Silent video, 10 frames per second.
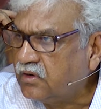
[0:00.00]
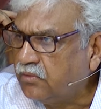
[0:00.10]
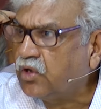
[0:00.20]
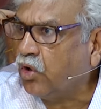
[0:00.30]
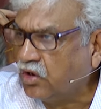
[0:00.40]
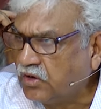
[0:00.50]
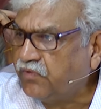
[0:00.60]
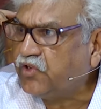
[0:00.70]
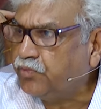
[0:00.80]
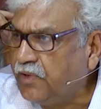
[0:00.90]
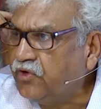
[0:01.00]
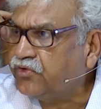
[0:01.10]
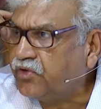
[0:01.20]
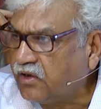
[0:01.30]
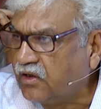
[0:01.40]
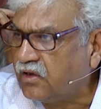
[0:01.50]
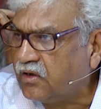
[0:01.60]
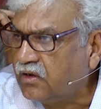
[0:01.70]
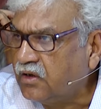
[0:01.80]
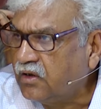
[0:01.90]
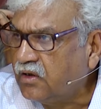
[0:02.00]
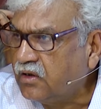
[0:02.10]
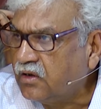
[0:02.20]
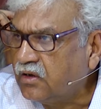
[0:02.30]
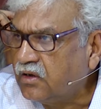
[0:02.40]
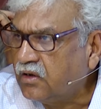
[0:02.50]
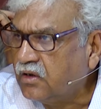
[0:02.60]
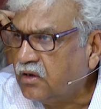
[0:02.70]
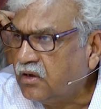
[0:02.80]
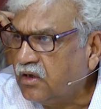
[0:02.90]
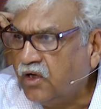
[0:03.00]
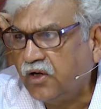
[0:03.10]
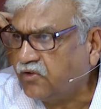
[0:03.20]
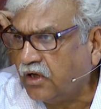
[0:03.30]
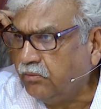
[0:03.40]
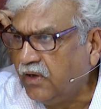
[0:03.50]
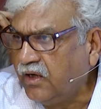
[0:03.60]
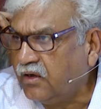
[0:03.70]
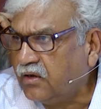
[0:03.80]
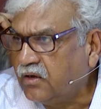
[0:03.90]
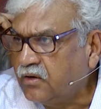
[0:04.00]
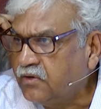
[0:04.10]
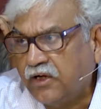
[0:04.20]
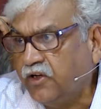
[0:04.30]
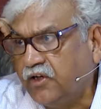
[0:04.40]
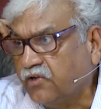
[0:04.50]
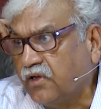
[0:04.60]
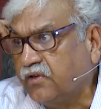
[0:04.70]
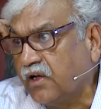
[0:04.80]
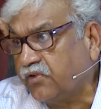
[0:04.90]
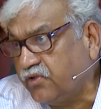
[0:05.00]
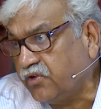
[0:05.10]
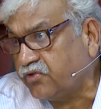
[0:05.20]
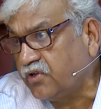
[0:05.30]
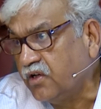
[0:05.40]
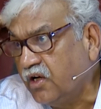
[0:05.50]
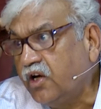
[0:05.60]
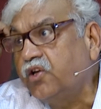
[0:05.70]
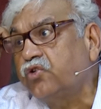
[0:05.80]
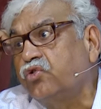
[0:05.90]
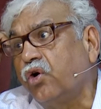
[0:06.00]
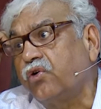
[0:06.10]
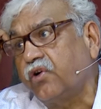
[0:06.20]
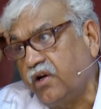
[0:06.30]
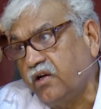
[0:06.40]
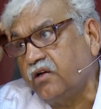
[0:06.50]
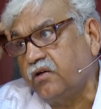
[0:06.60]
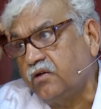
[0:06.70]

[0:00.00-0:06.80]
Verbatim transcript: because of its being subtle, it doesn't mean that it doesn't exist, it is not real.